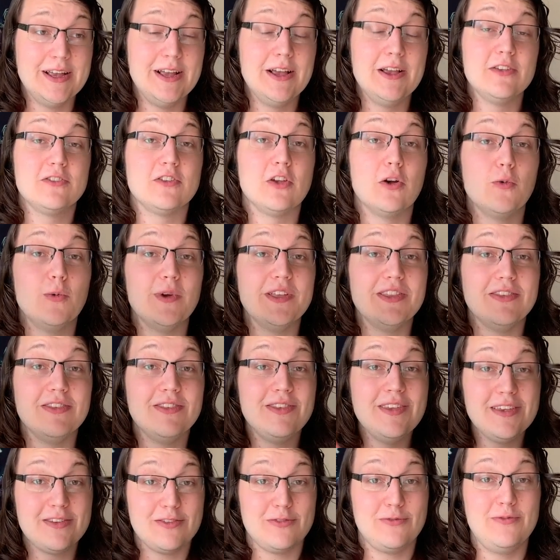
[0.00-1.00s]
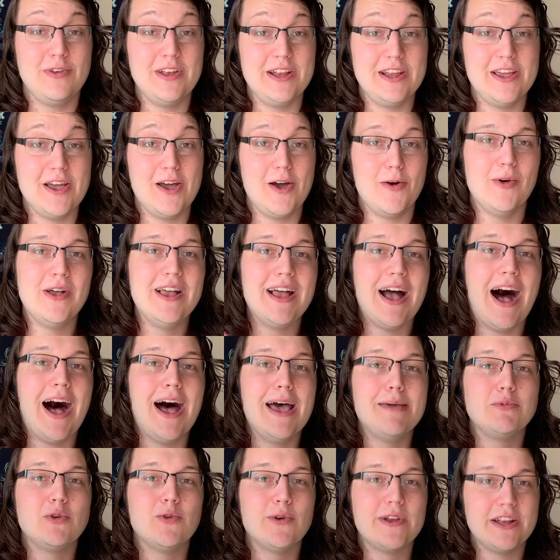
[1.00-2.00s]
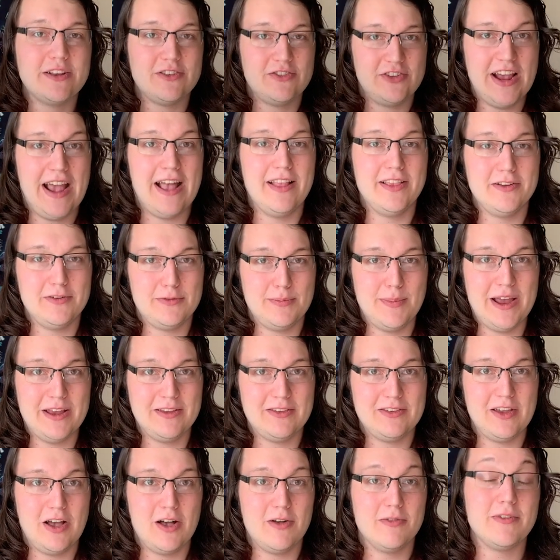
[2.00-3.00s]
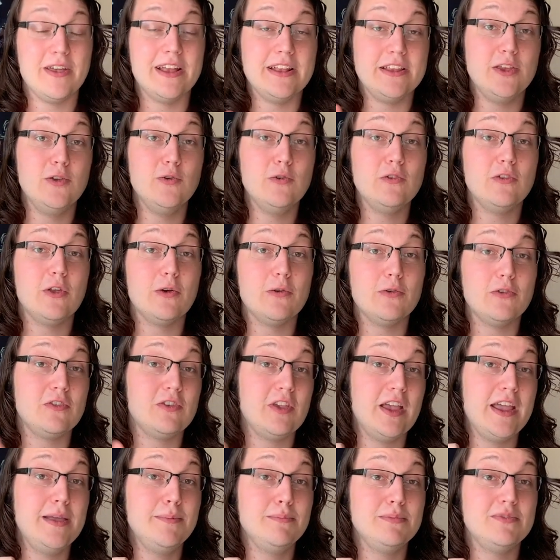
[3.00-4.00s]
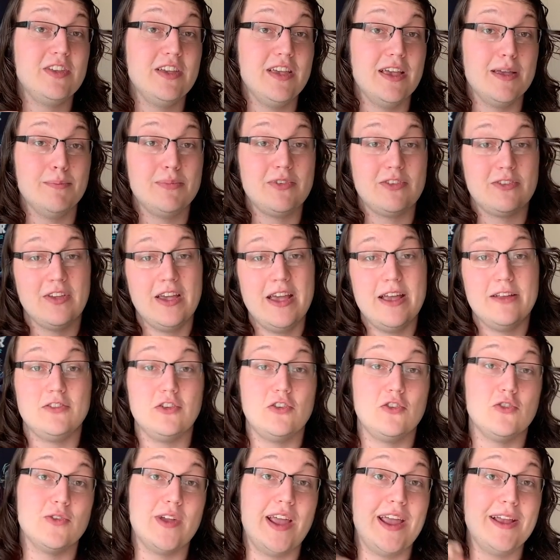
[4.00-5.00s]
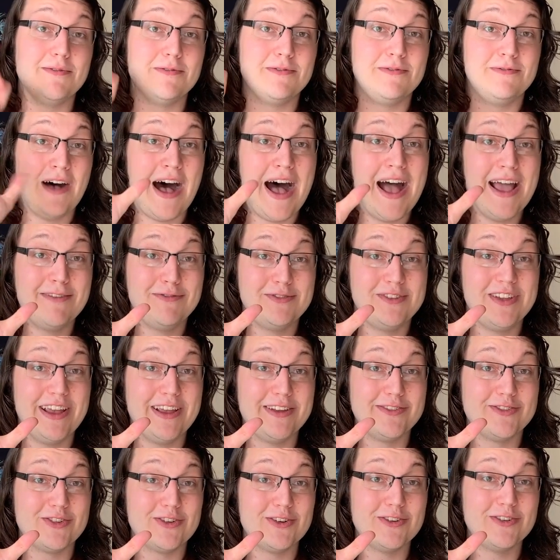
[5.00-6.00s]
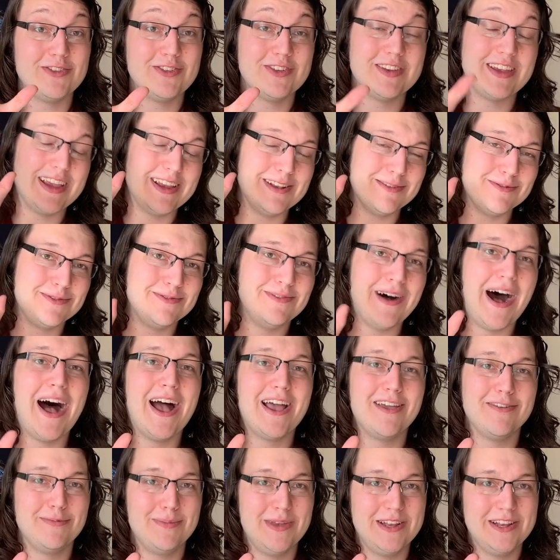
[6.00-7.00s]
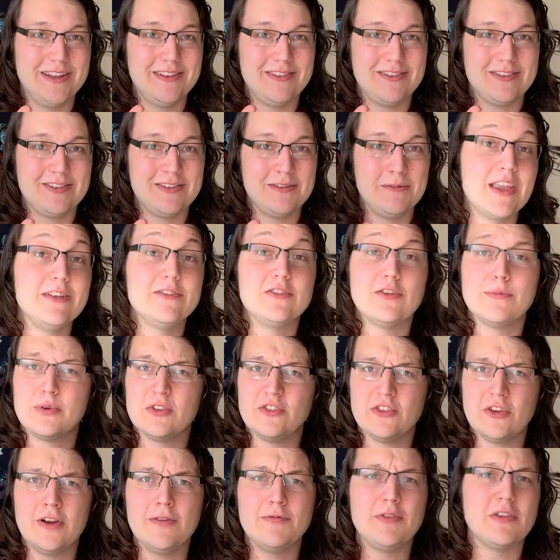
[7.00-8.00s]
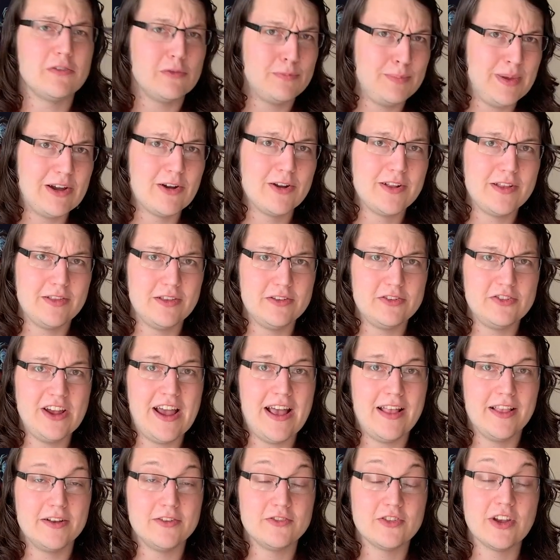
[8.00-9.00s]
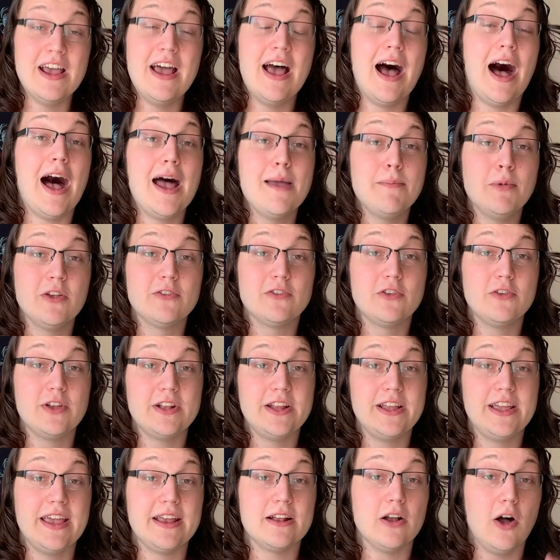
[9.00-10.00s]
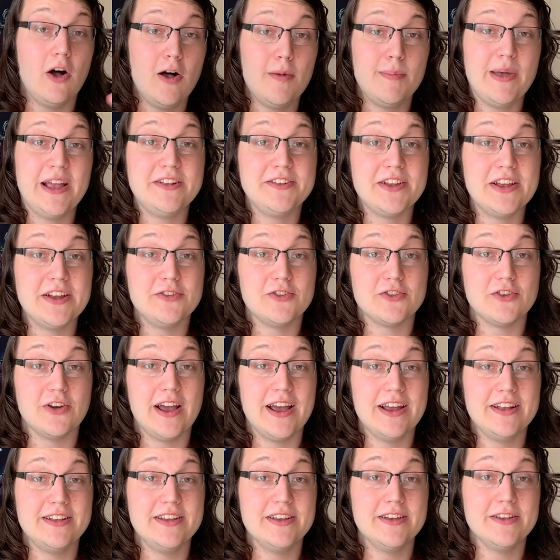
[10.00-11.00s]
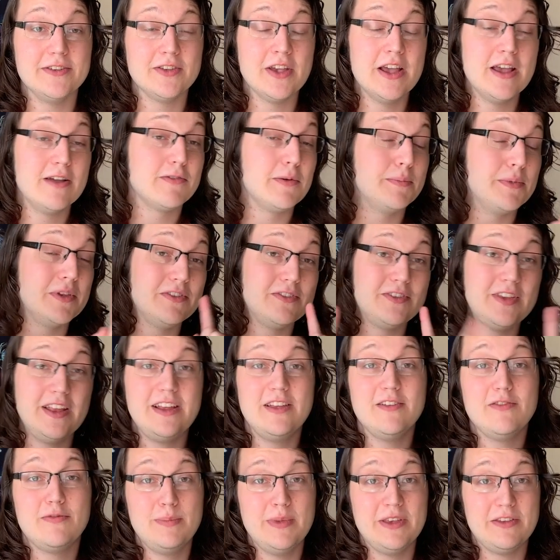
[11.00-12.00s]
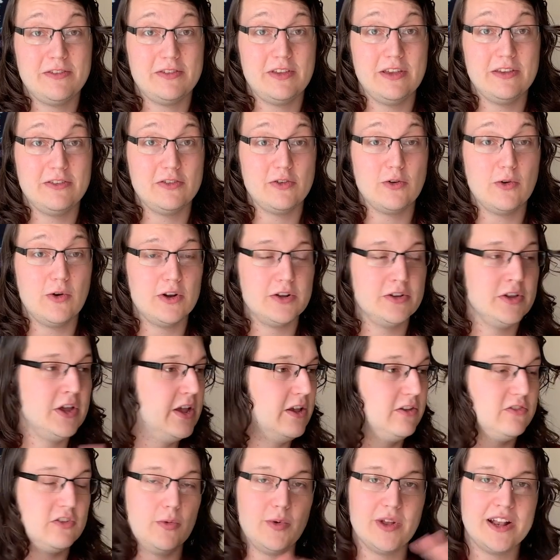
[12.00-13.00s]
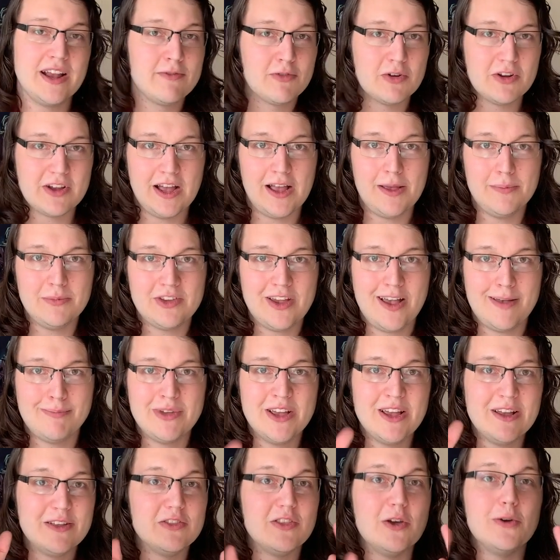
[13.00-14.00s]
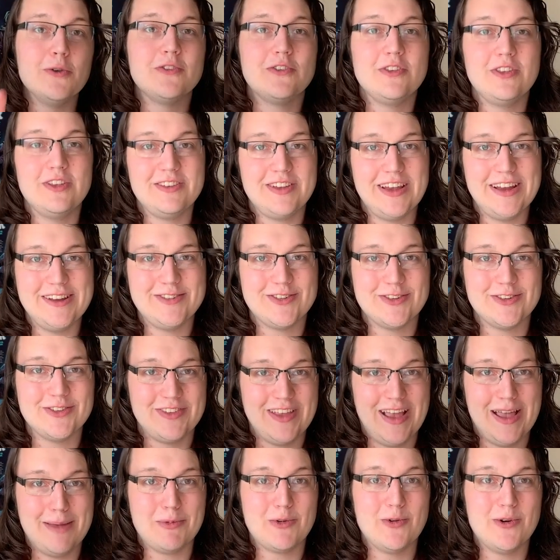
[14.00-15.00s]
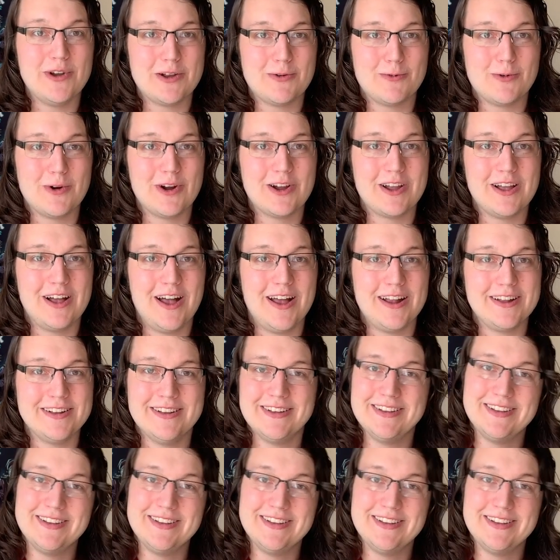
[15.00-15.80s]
So with this video, I'm going to challenge myself and use those same tips to create 5 dangers in 5 minutes. To preserve the spirit of the challenge, I'm also going to get all my danger ideas from the City of Mist Discord, so whatever comes up, those are the dangers that I'm going to work on.